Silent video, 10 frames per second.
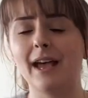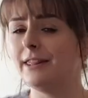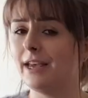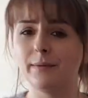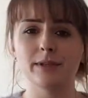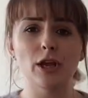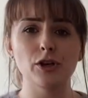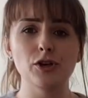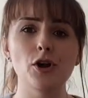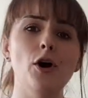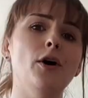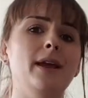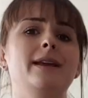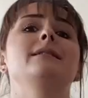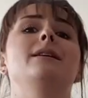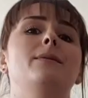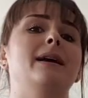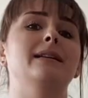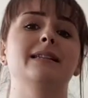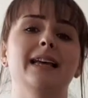There was no easy
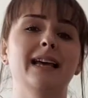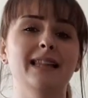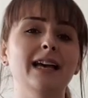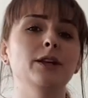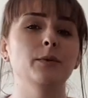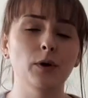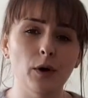way to say that you would